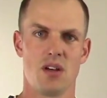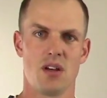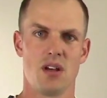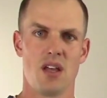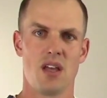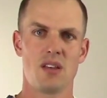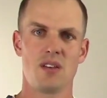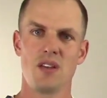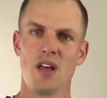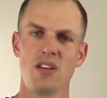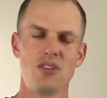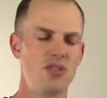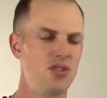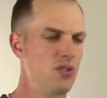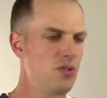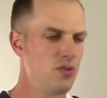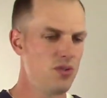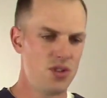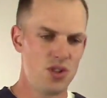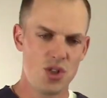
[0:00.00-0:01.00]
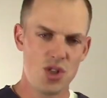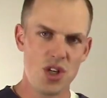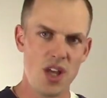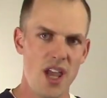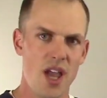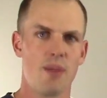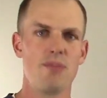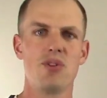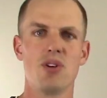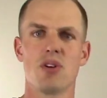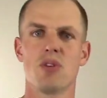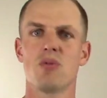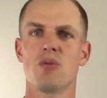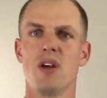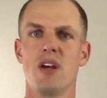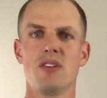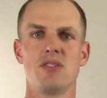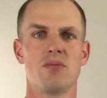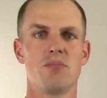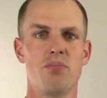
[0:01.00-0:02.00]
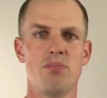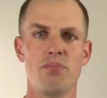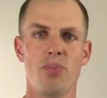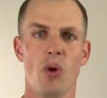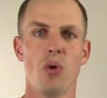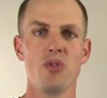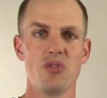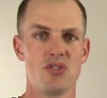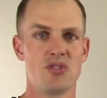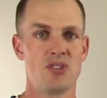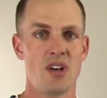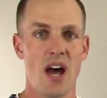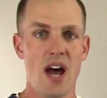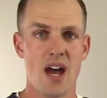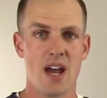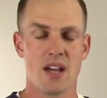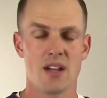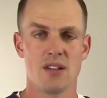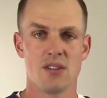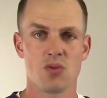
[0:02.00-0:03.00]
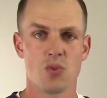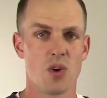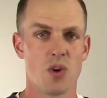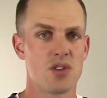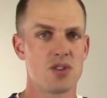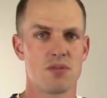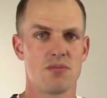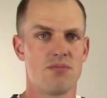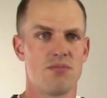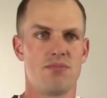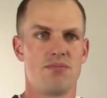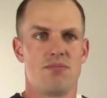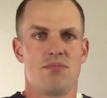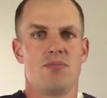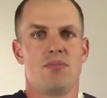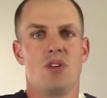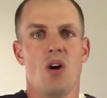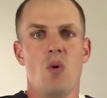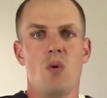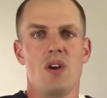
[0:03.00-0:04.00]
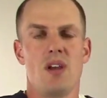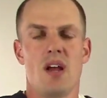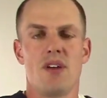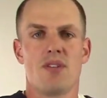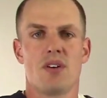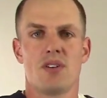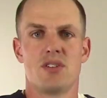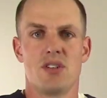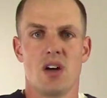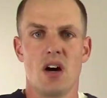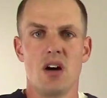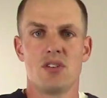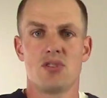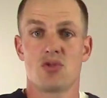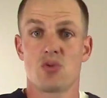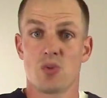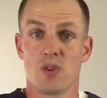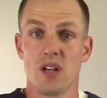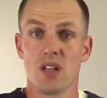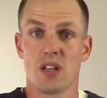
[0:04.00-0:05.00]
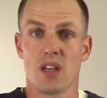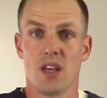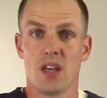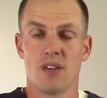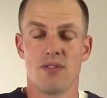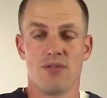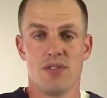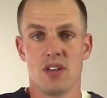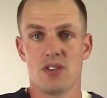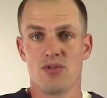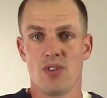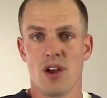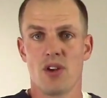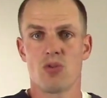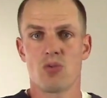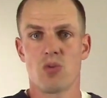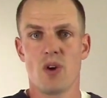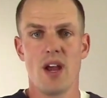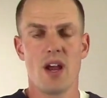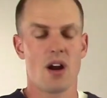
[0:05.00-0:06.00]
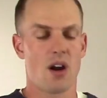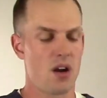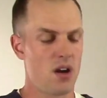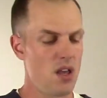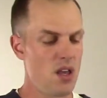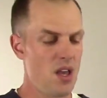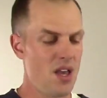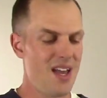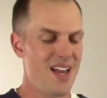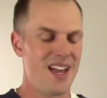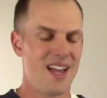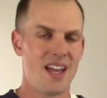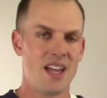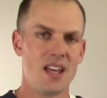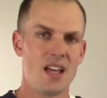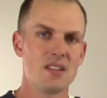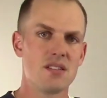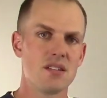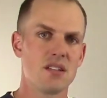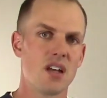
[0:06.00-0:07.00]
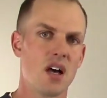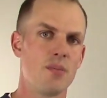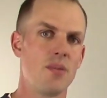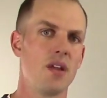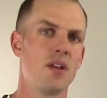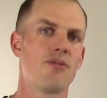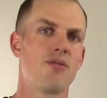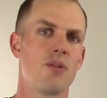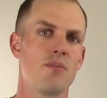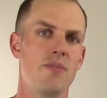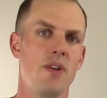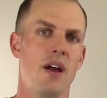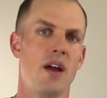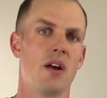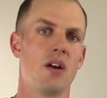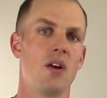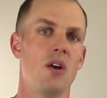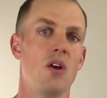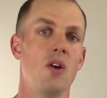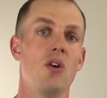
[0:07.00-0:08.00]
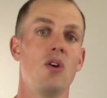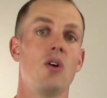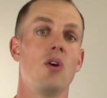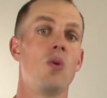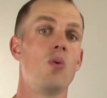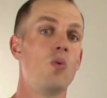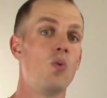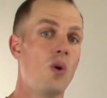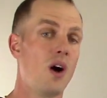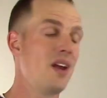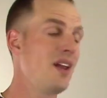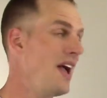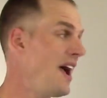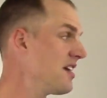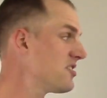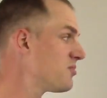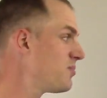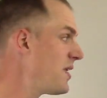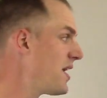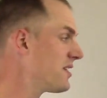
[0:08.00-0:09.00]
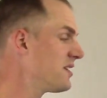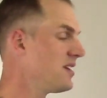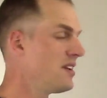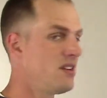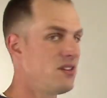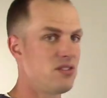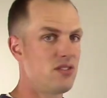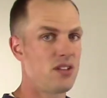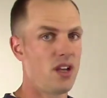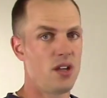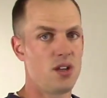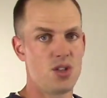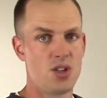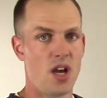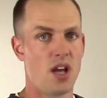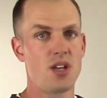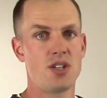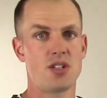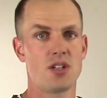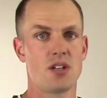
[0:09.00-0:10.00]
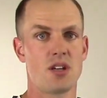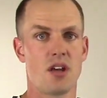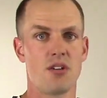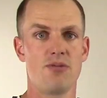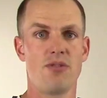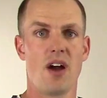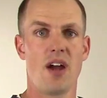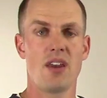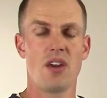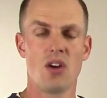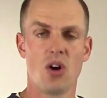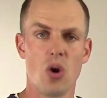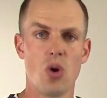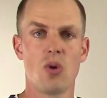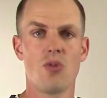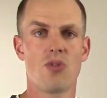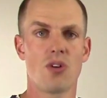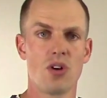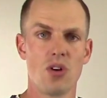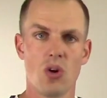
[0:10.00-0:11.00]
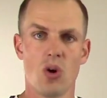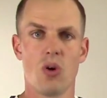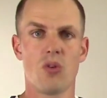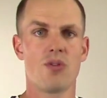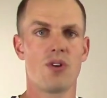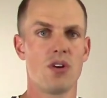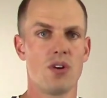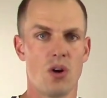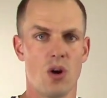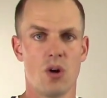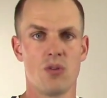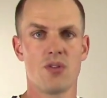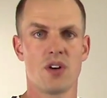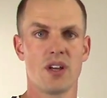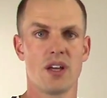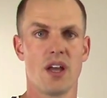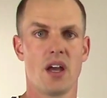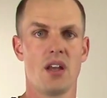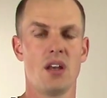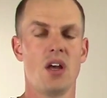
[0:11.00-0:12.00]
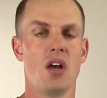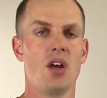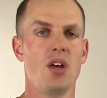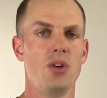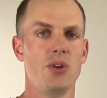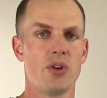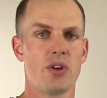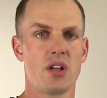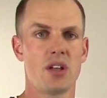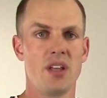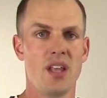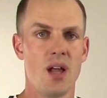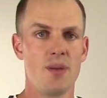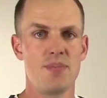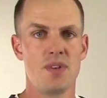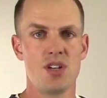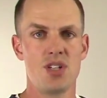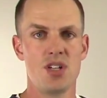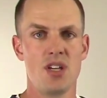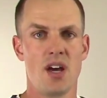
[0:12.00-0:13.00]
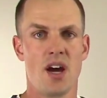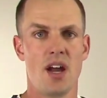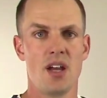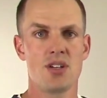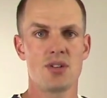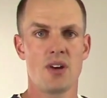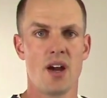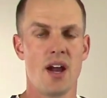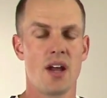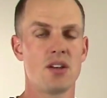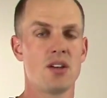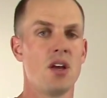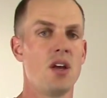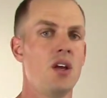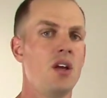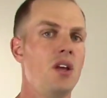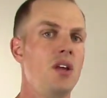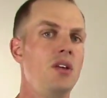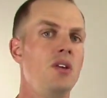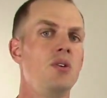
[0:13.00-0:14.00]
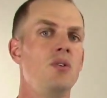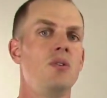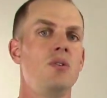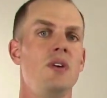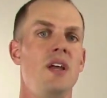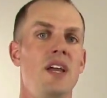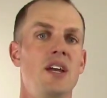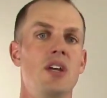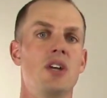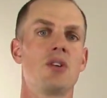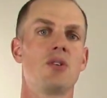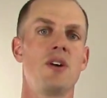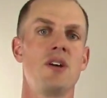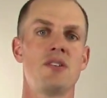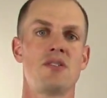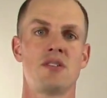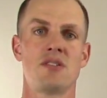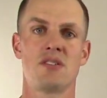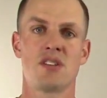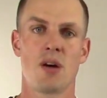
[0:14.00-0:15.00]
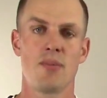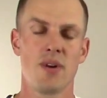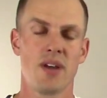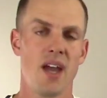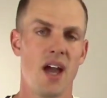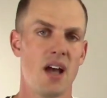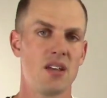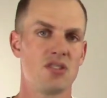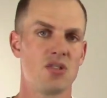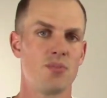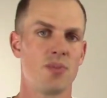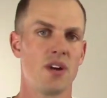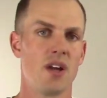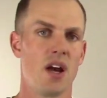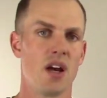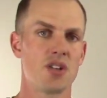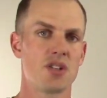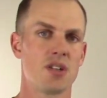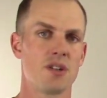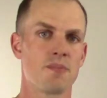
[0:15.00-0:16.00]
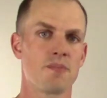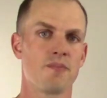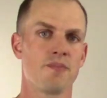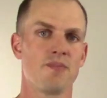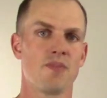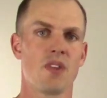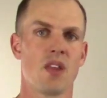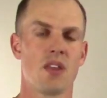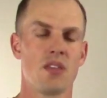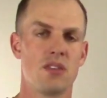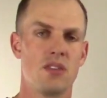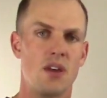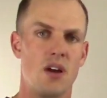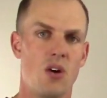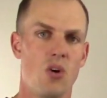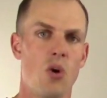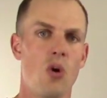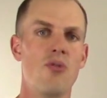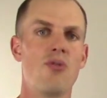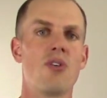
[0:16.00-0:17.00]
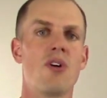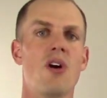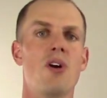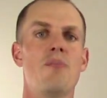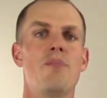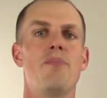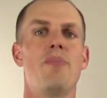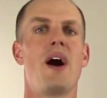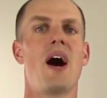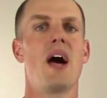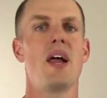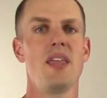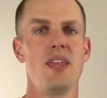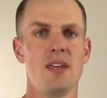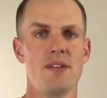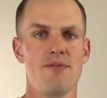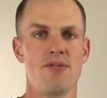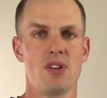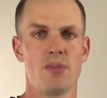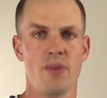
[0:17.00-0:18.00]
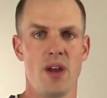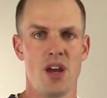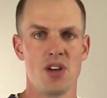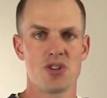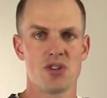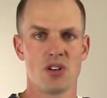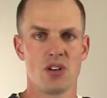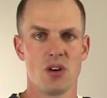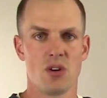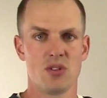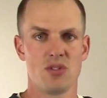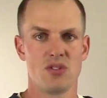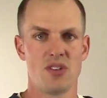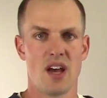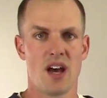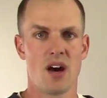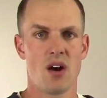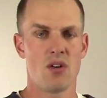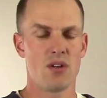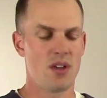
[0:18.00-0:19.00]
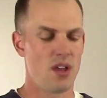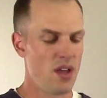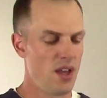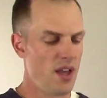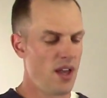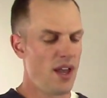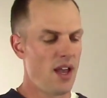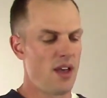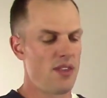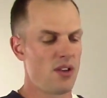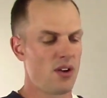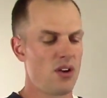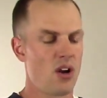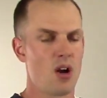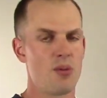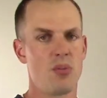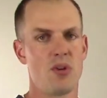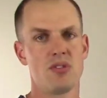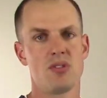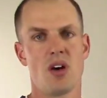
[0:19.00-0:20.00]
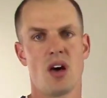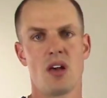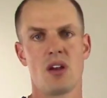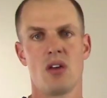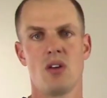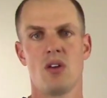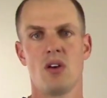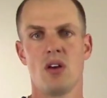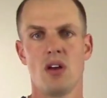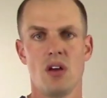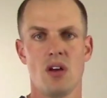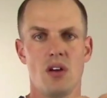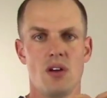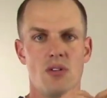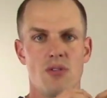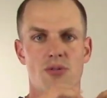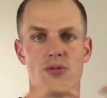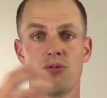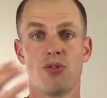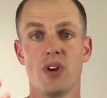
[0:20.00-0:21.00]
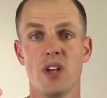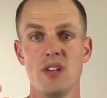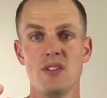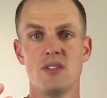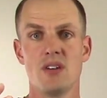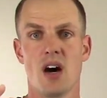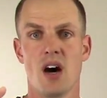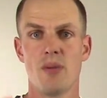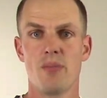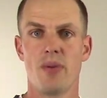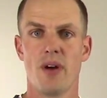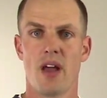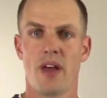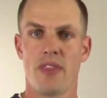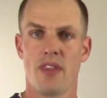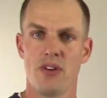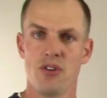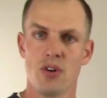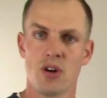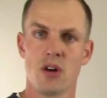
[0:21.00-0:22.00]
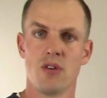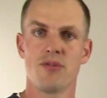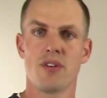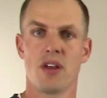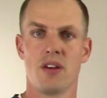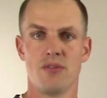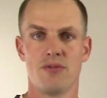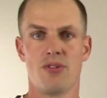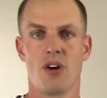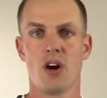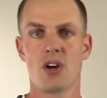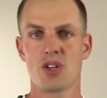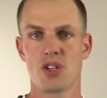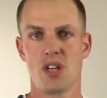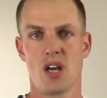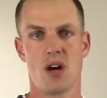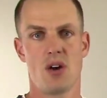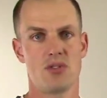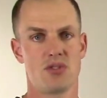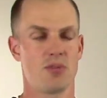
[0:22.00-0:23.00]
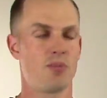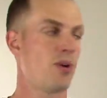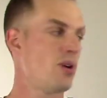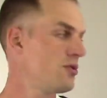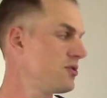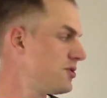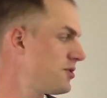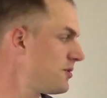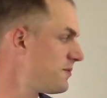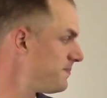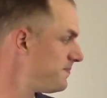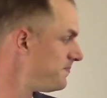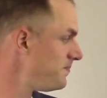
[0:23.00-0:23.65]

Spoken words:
Unless you jammed your wrist both sides, which no one ever does really, it's very rare, it isn't coming from there. One aspect is digestion. I find it over and over and over again. You clean up the GI tract, you increase the stomach acid production, the overall body inflammation goes down, and the carpal tunnel frees up and the nerve can function how it's supposed to.